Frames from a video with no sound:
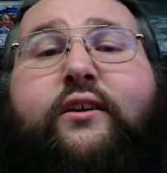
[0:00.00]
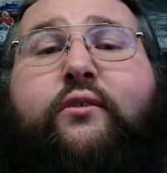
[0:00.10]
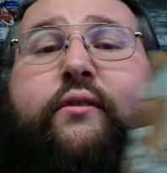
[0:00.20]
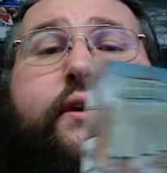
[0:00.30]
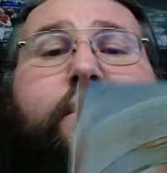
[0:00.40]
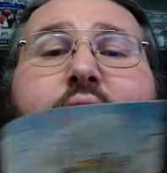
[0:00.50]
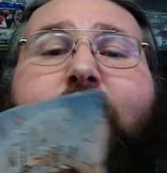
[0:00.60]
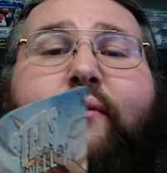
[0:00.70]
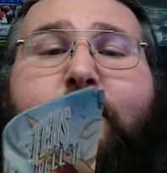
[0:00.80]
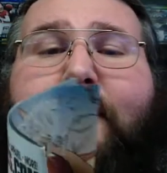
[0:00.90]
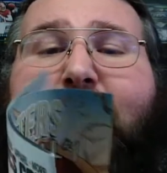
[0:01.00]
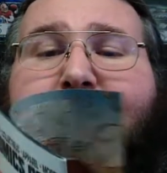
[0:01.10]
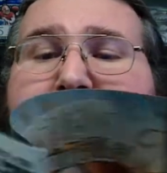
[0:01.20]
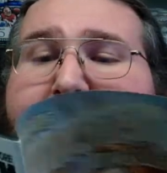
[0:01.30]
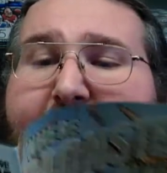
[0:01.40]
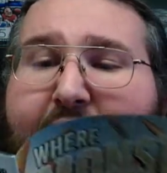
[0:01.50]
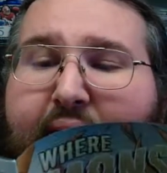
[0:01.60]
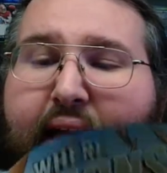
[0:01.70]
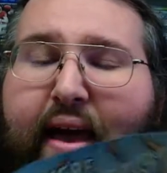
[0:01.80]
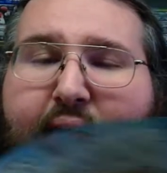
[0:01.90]
We meet a guy,
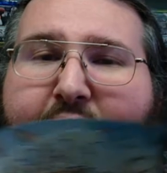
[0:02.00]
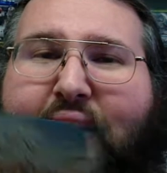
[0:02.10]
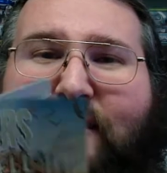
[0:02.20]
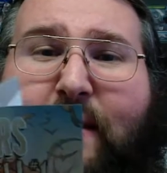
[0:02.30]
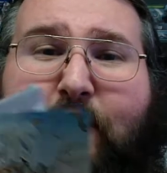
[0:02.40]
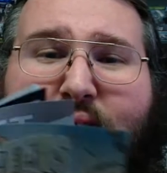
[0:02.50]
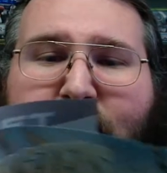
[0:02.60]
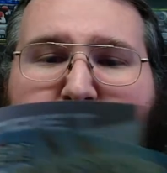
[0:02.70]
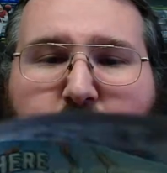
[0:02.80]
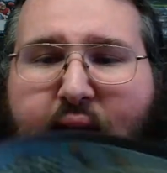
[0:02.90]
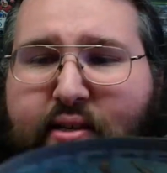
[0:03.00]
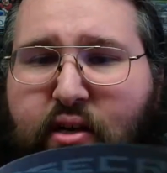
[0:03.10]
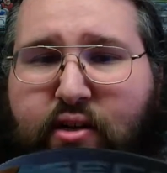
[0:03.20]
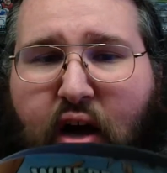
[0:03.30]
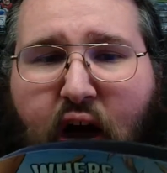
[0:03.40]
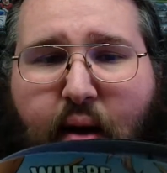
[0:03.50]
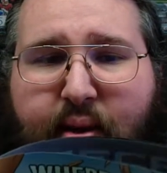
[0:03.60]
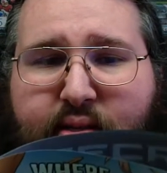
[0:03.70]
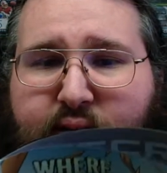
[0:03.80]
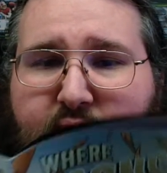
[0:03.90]
I think his name is Chris or
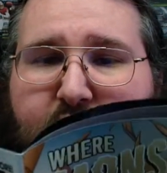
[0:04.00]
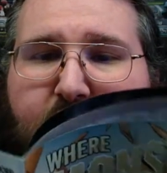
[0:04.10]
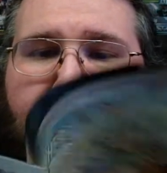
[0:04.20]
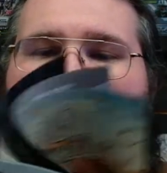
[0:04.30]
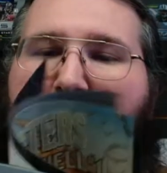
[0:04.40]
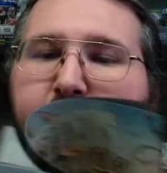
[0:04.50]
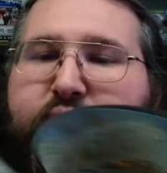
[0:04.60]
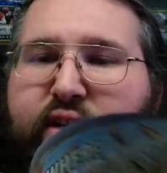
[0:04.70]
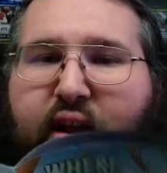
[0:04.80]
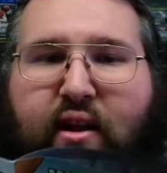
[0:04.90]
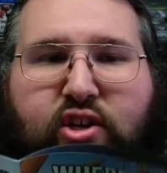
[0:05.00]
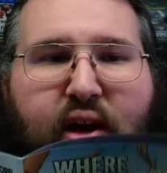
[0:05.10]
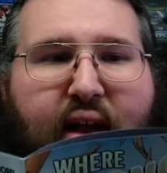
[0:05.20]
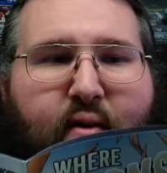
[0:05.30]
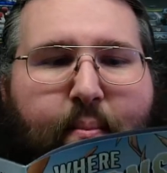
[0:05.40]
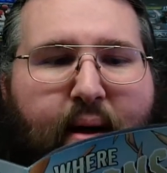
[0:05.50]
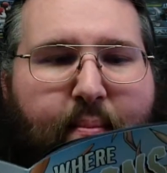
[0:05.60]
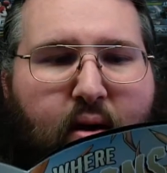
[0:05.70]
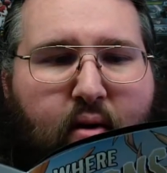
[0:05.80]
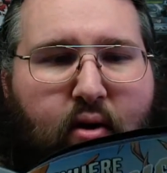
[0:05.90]
Thomas, or I'm just going to try to
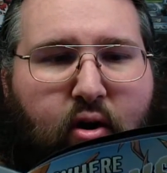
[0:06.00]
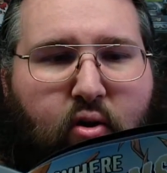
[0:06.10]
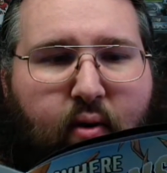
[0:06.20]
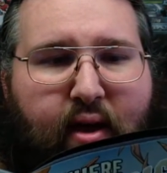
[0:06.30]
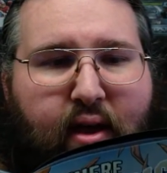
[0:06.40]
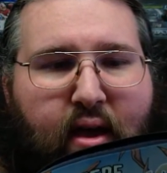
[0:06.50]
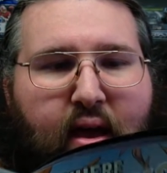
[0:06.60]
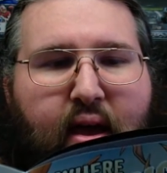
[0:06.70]
remember real quick.